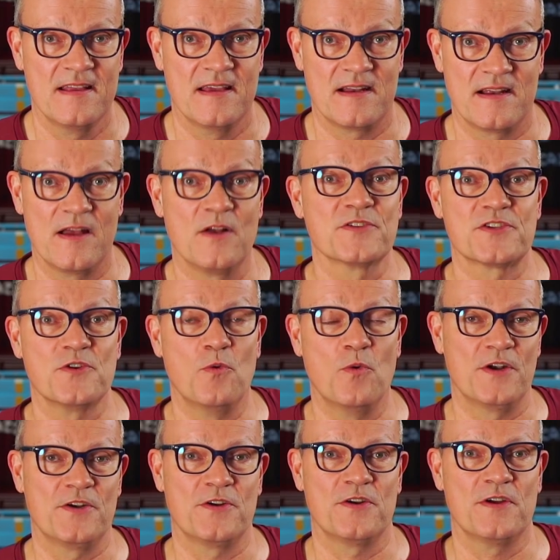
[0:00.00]
And I also
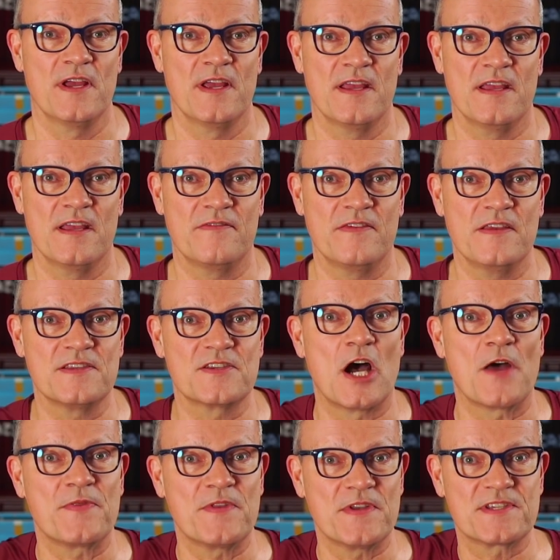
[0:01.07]
wonder if he's
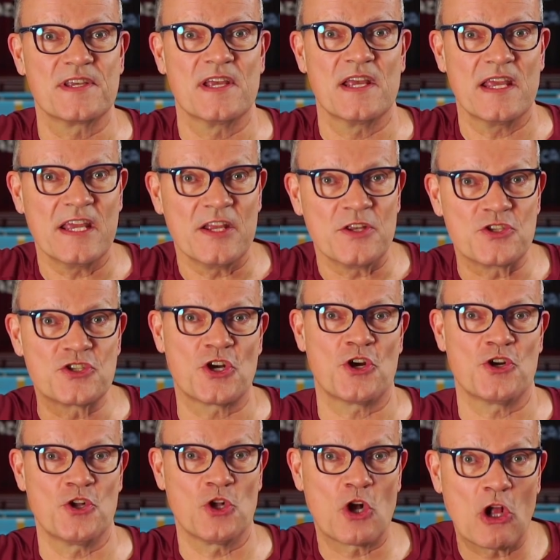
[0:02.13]
got this
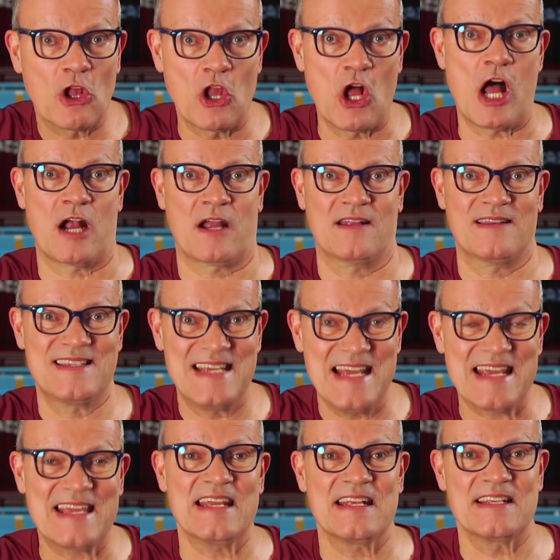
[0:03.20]
internal clock
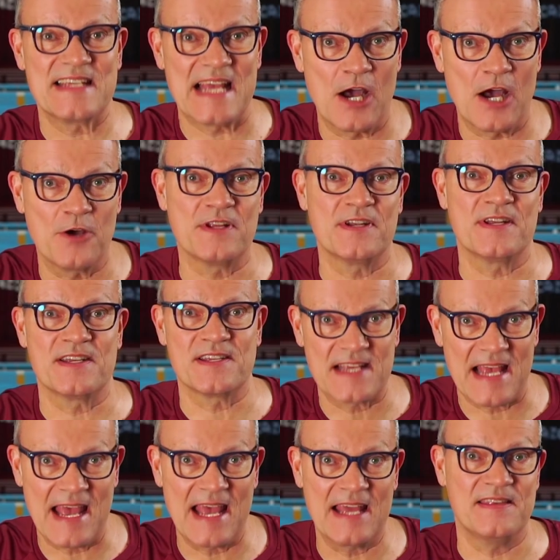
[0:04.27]
ticking down in his
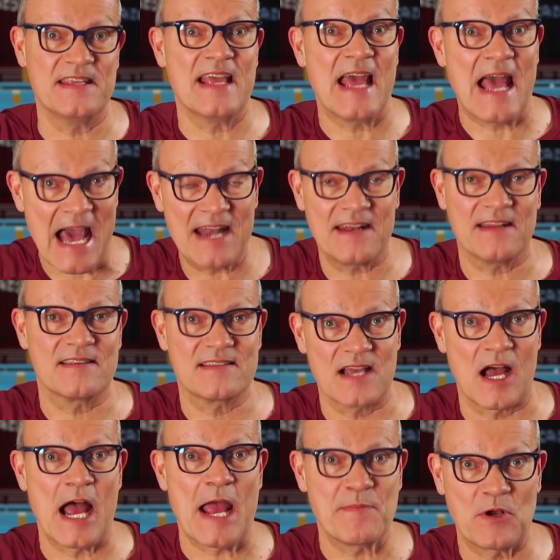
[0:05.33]
head, the added
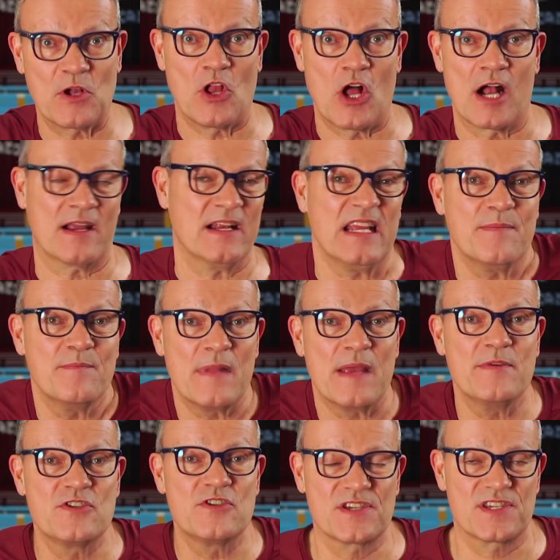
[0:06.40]
time clock, and he
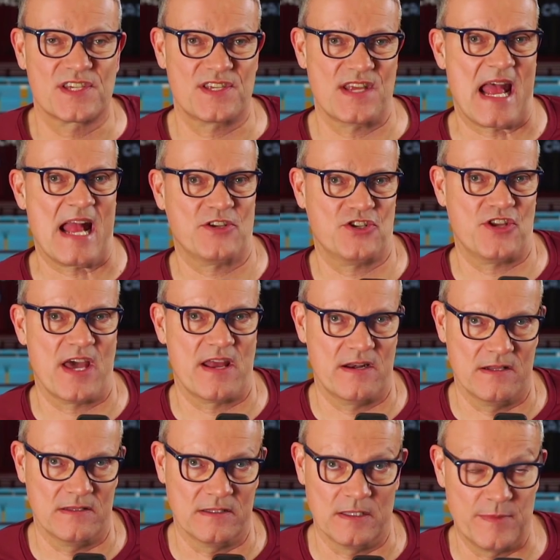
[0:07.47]
maybe just snatched at
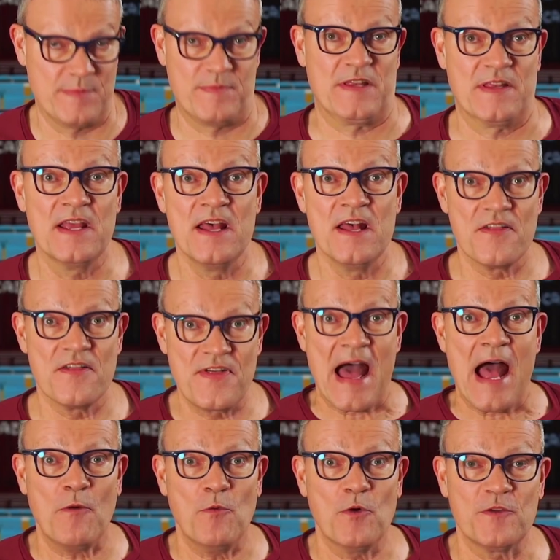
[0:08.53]
it a little bit. But
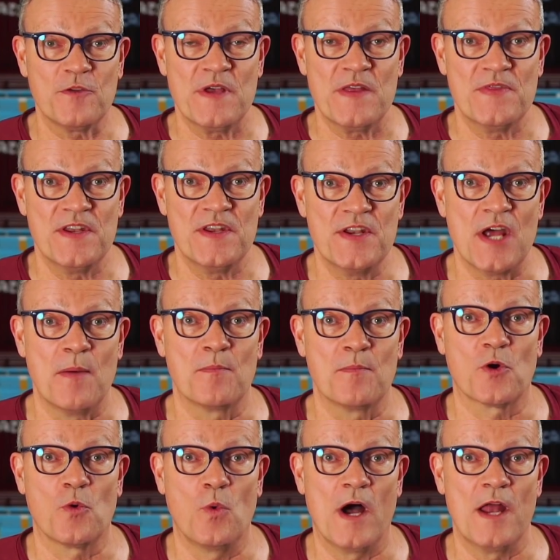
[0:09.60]
that would have been the
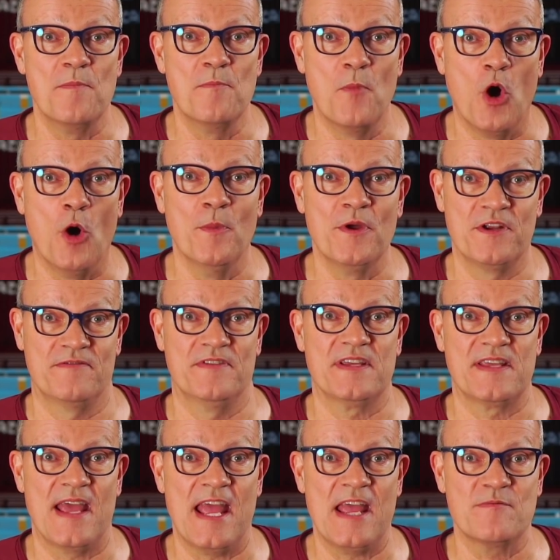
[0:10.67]
number one moment of the
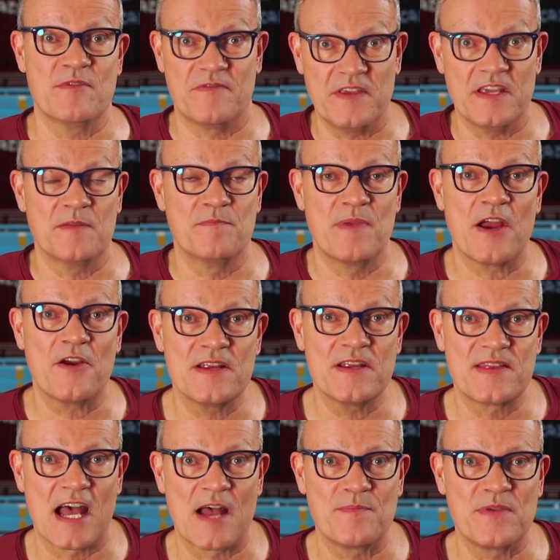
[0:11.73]
game if he had buried
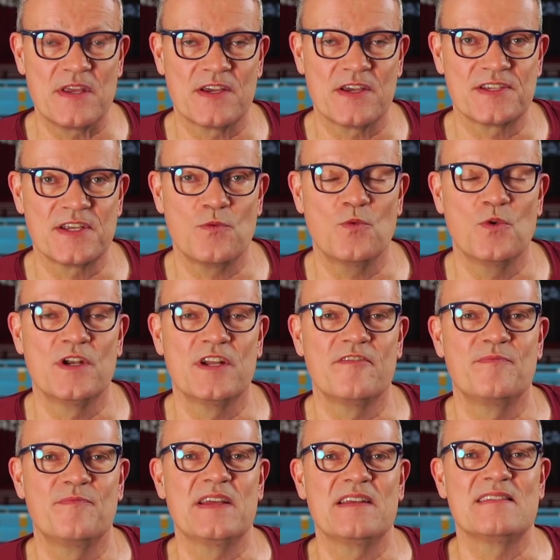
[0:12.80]
that, because it would
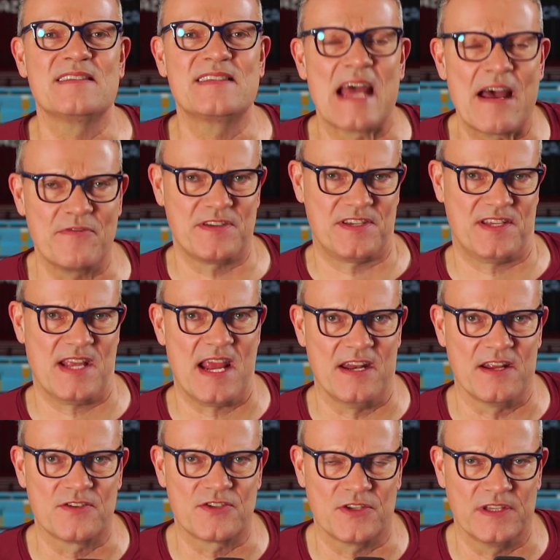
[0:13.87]
have been
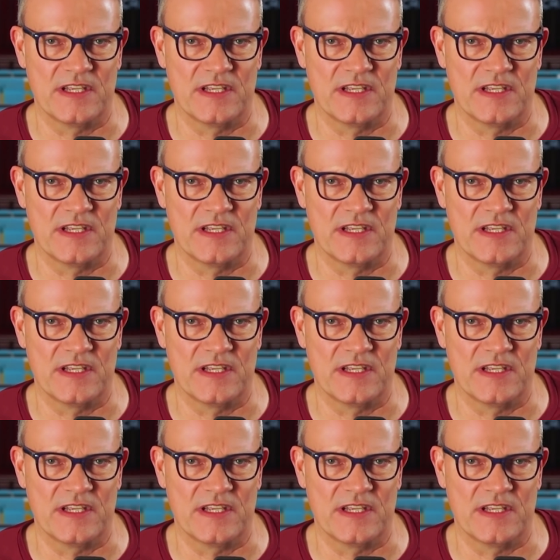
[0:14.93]
devastating to